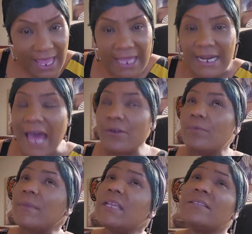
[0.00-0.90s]
and I
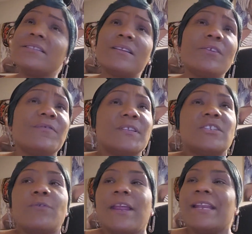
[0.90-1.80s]
don't mean surface
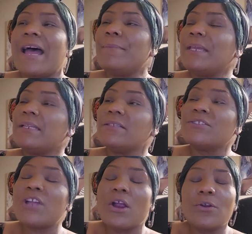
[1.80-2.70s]
great, I mean
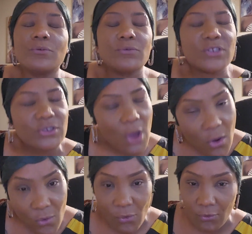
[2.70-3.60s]
internal
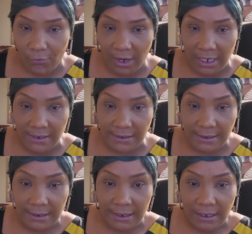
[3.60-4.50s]
soul great.
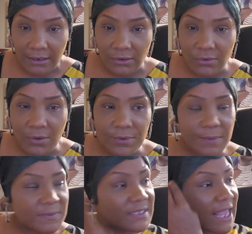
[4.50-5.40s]
You know what
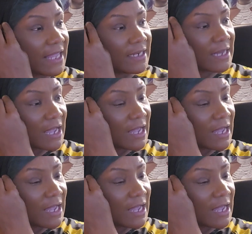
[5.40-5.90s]
I'm saying?